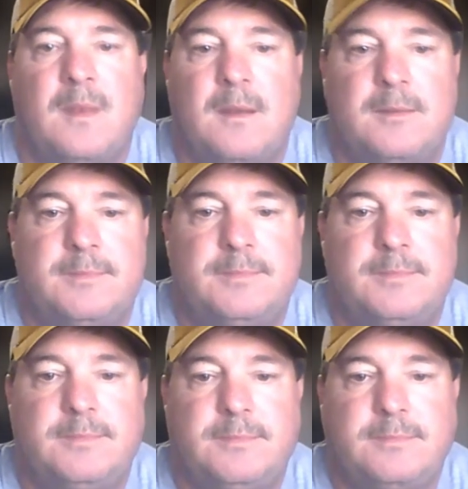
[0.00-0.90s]

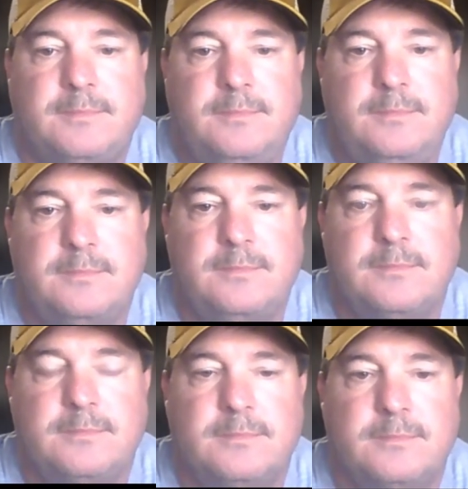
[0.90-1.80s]

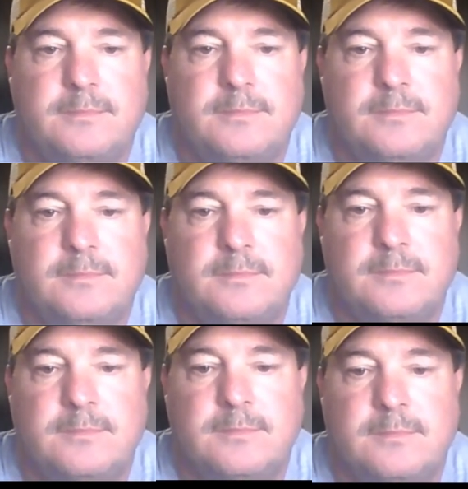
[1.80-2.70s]

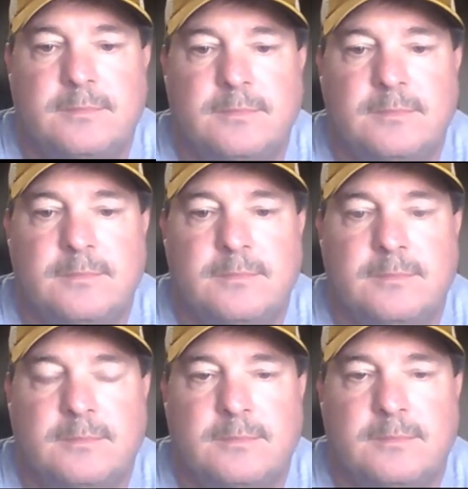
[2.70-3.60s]

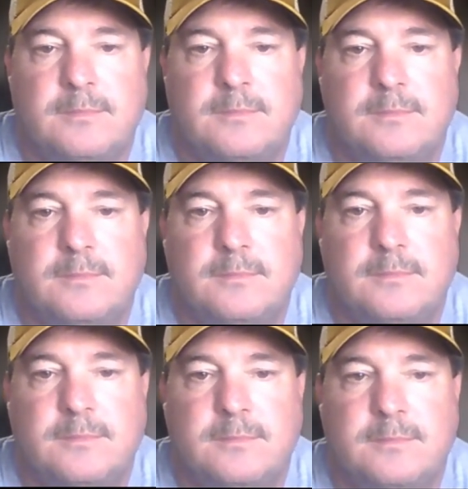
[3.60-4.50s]

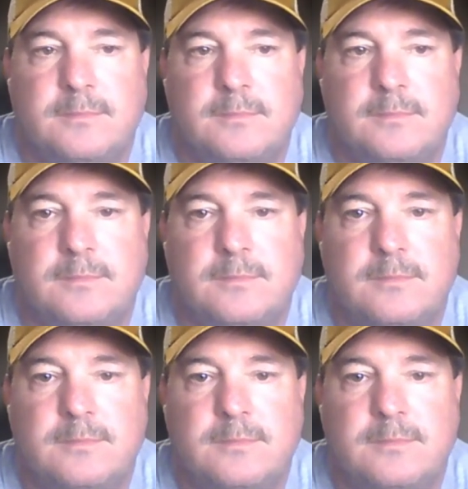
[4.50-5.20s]
This person isn't speaking.